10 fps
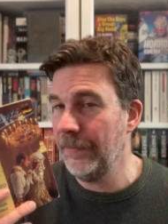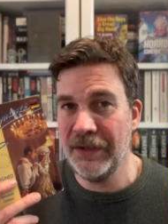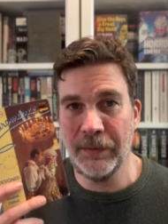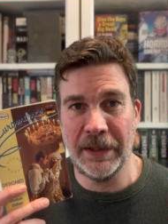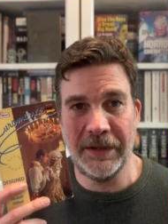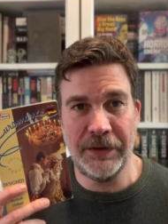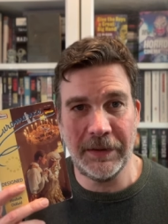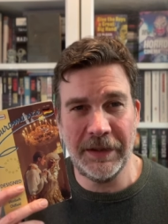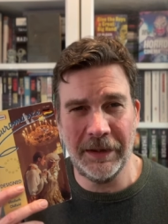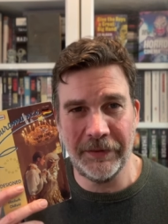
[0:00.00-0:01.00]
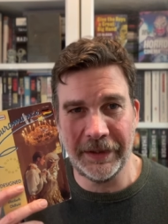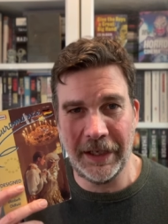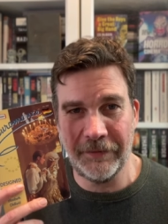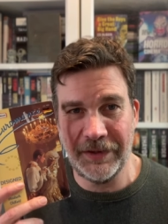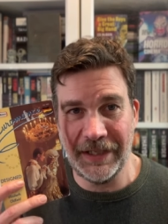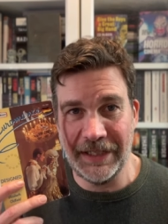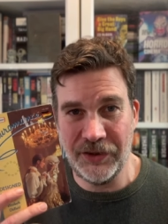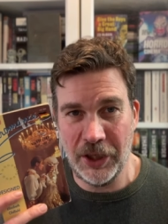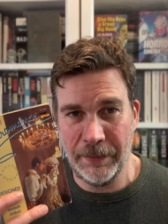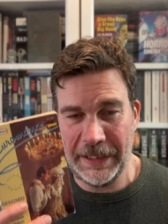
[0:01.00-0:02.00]
This one, as you can tell from the cover, is set in
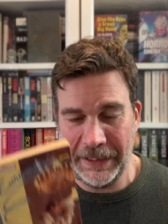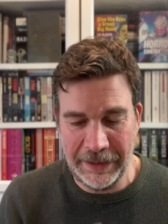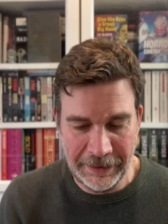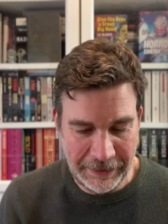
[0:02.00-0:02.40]
Germany,